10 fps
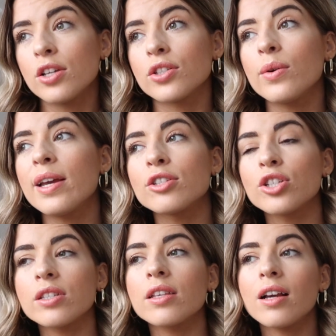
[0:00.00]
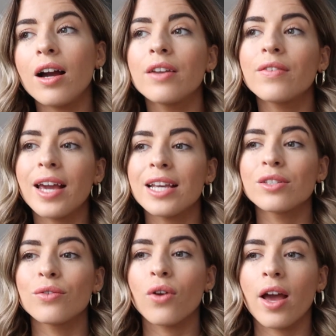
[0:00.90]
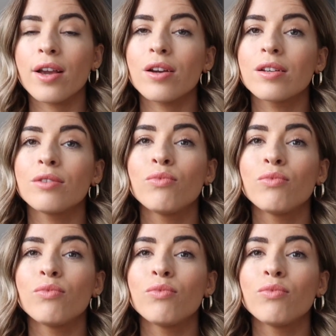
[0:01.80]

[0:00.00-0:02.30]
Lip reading: So it's just a kind of case of like